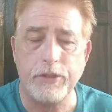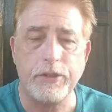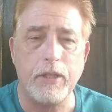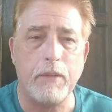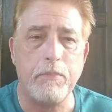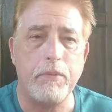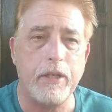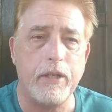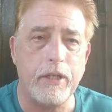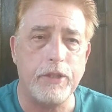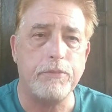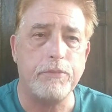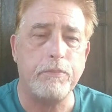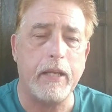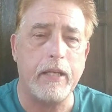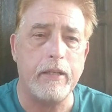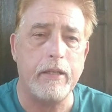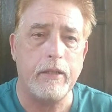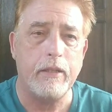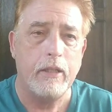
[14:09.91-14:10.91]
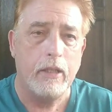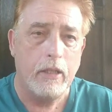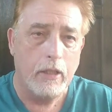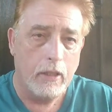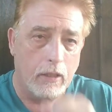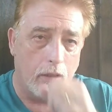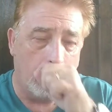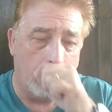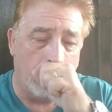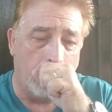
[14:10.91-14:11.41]
This is something that's been
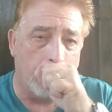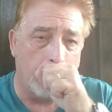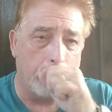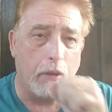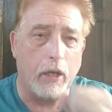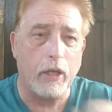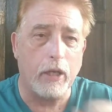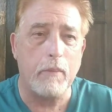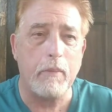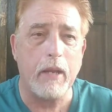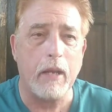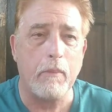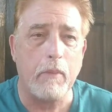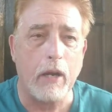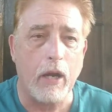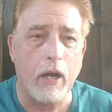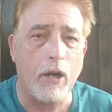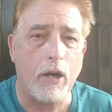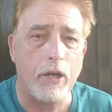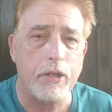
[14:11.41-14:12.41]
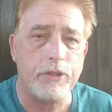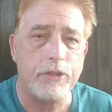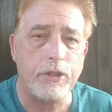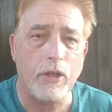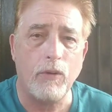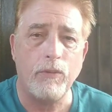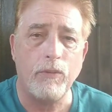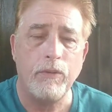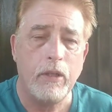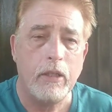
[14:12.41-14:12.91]
bugging me on my heart,
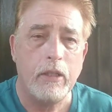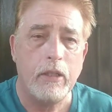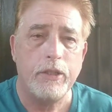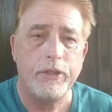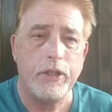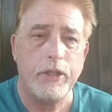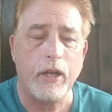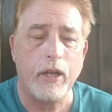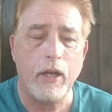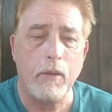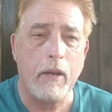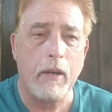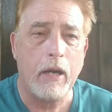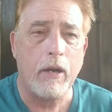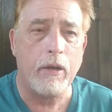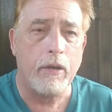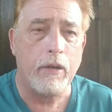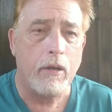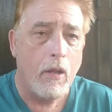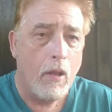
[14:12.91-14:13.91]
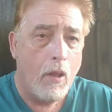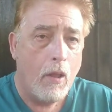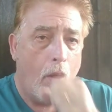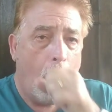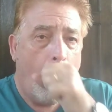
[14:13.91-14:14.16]
so tugging on my heart.